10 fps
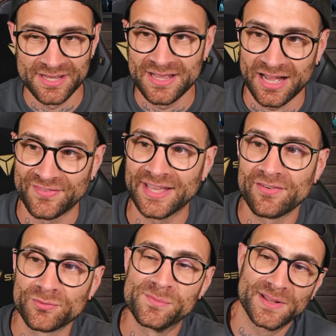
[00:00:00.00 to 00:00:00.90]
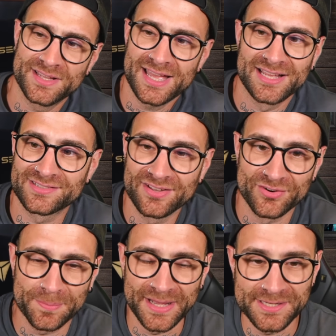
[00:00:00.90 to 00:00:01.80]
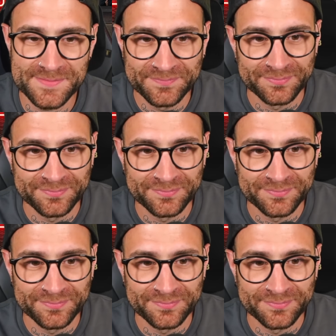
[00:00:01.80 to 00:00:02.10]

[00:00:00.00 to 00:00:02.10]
I think everyone would be like, yeah, it's never a pen.